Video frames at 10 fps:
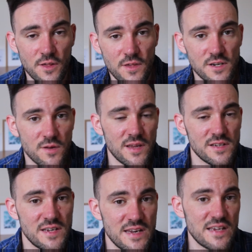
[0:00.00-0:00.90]
They don't get
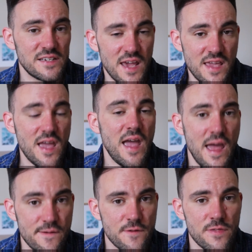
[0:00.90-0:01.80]
to dictate
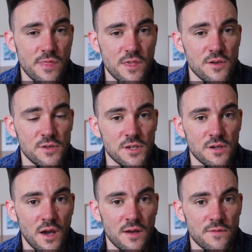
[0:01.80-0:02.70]
everything that you do
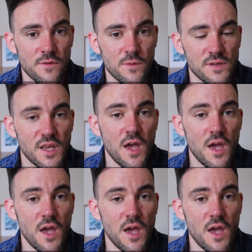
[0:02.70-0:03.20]
going forwards,